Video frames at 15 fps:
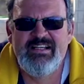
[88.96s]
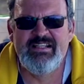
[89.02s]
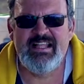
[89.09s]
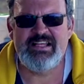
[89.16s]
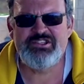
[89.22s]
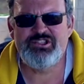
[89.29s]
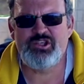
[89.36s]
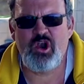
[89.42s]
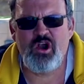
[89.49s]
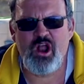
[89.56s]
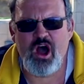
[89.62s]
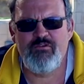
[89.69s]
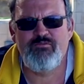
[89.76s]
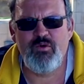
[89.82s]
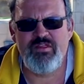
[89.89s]
Let's start
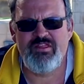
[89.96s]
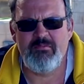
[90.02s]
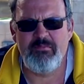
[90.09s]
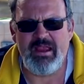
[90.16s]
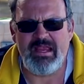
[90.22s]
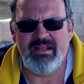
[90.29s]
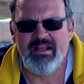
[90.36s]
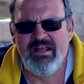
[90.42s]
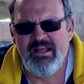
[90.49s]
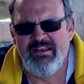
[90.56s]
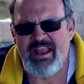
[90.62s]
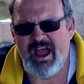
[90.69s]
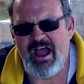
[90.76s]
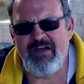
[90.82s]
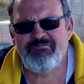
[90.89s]
off with the meat.
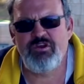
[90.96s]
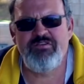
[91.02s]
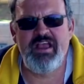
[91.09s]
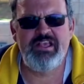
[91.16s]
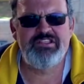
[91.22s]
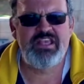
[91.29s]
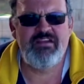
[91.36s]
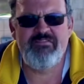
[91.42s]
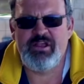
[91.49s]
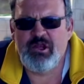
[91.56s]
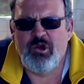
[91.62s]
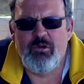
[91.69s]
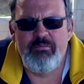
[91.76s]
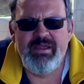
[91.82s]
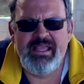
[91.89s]
Now, after
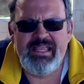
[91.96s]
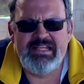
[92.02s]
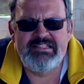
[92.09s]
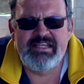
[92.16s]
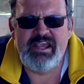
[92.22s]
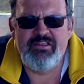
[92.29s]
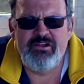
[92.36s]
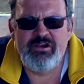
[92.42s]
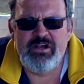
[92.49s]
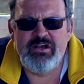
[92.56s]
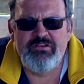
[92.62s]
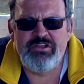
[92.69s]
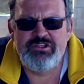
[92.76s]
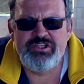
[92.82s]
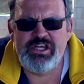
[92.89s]
Thanksgiving or a big get-together here
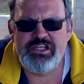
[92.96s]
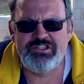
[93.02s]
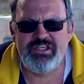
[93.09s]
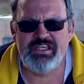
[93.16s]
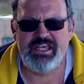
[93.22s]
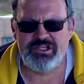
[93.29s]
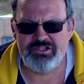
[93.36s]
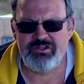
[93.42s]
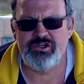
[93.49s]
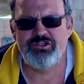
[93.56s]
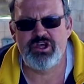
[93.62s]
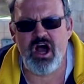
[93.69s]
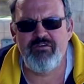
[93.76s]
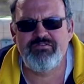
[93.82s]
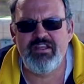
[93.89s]
in the GNC kitchen,
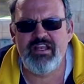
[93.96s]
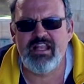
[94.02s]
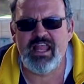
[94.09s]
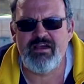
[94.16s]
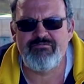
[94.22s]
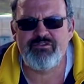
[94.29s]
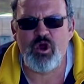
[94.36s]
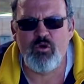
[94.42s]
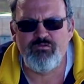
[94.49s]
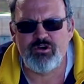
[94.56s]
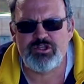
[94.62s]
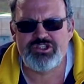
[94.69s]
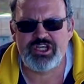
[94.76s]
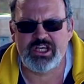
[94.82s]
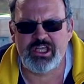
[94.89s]
there's often
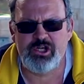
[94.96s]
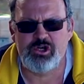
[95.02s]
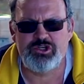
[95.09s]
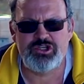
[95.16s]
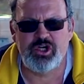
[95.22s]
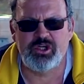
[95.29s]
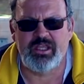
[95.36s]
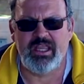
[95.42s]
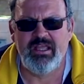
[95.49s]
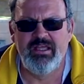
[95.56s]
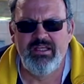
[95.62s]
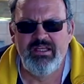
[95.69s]
leftover chicken or turkey.